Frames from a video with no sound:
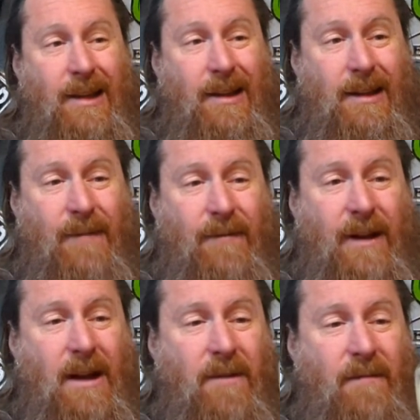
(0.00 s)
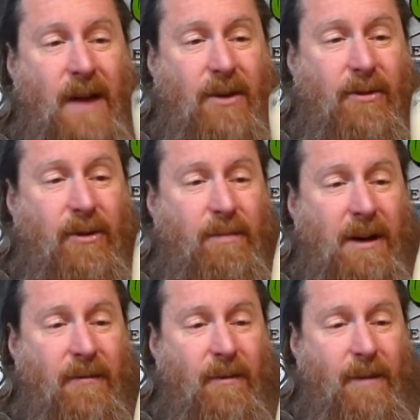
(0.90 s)
Definitely an adventurous
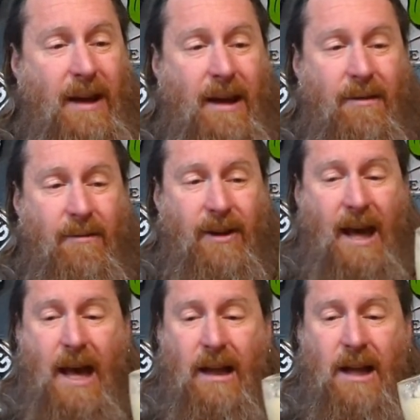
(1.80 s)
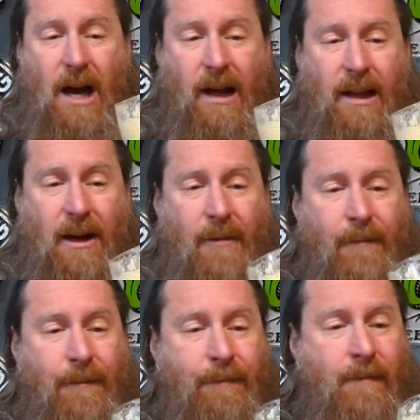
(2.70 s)
beer for me with the eggnog in
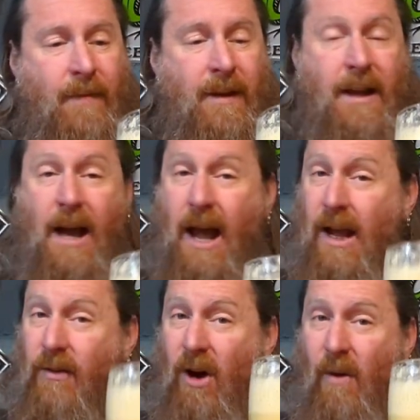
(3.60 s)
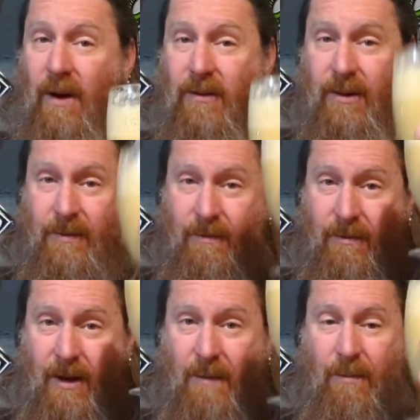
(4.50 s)
there. And as always,
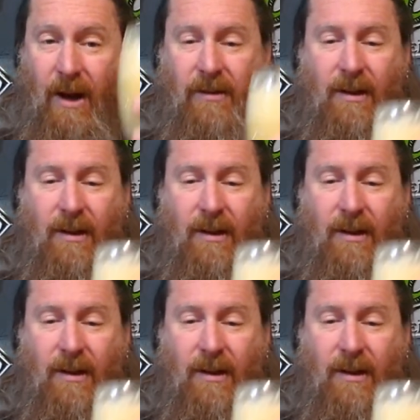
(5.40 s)
embrace the